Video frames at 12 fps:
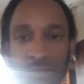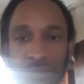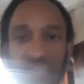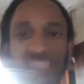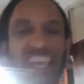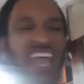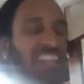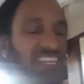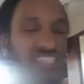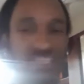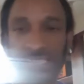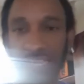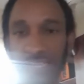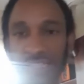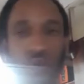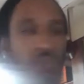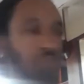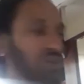It's energy cells.
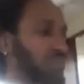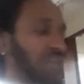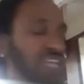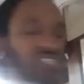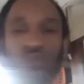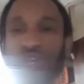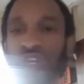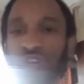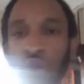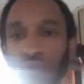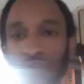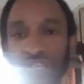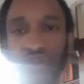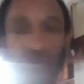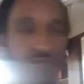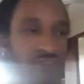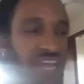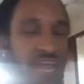We built places we could go
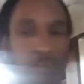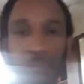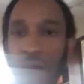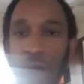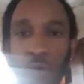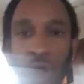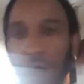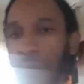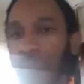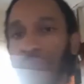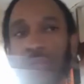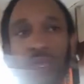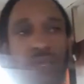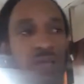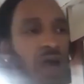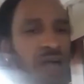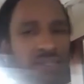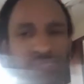rejuvenate, power up,
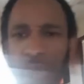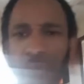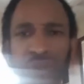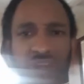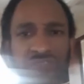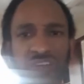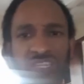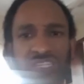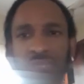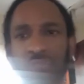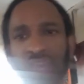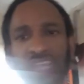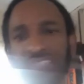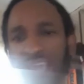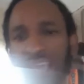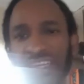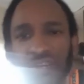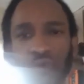all type of different shit,
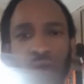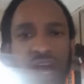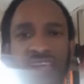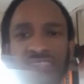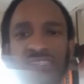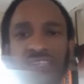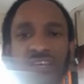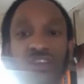meditation-wise.